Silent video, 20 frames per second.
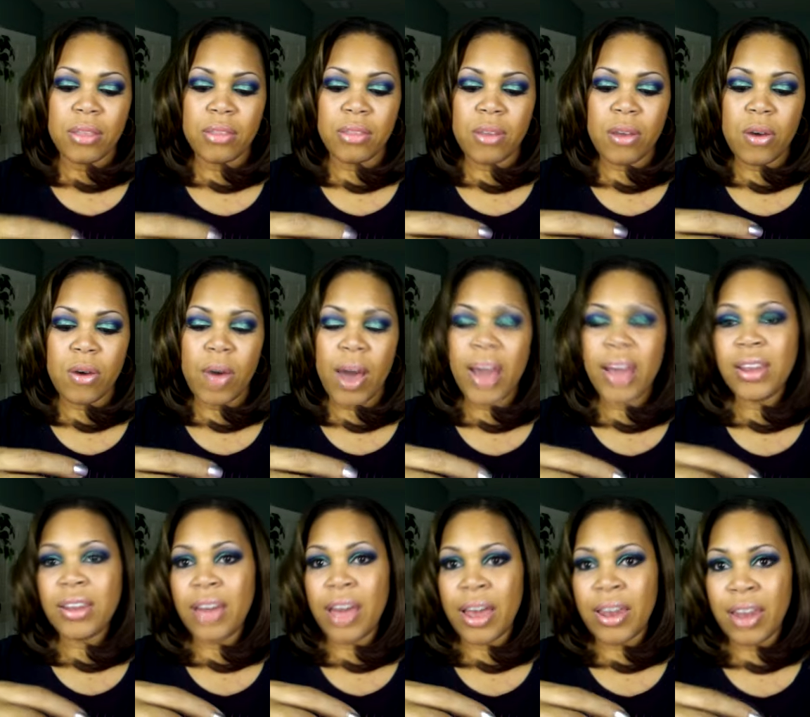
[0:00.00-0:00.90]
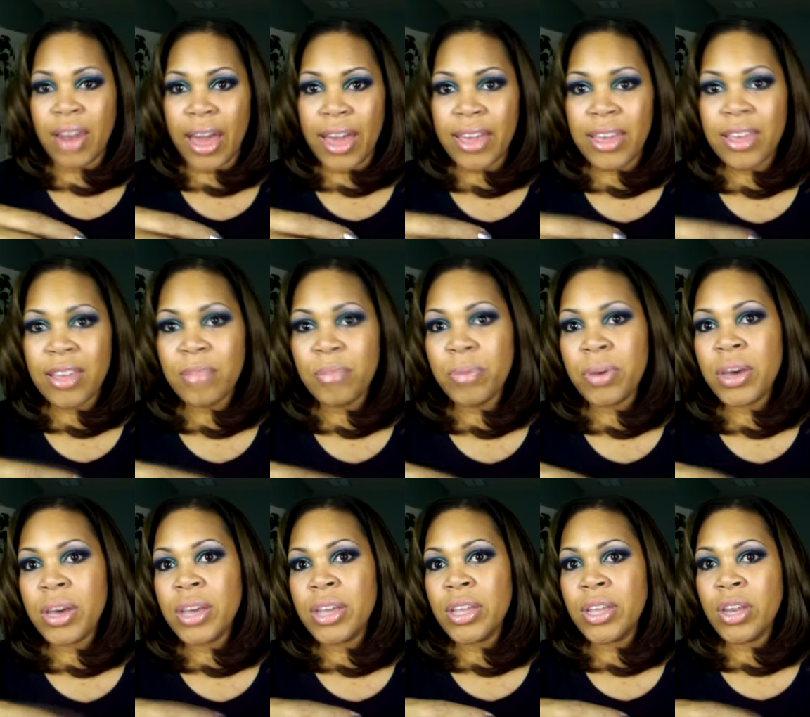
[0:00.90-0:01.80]
So I I like it,
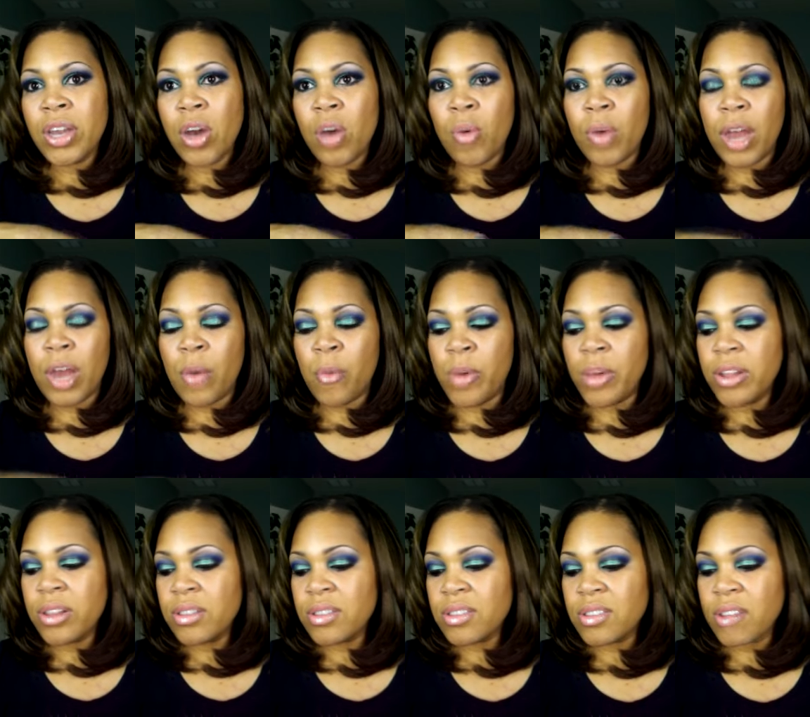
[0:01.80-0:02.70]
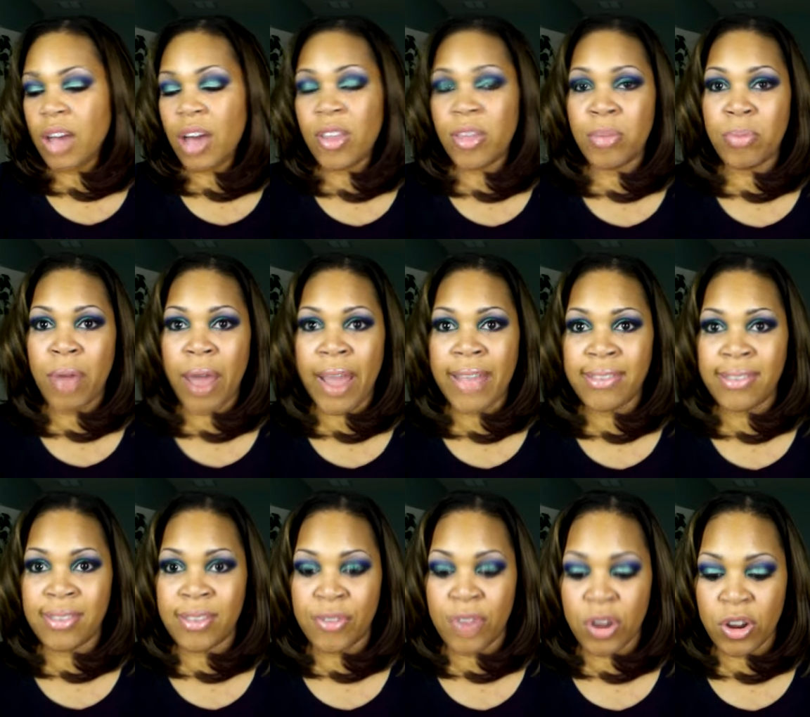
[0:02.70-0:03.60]
but you know when I went and saw the
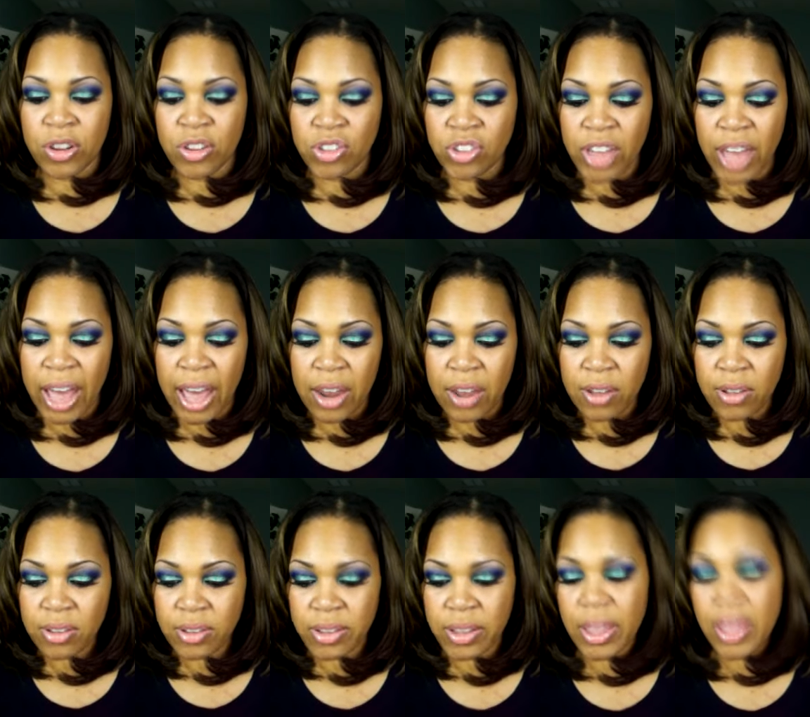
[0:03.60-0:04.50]
prices of her shadows,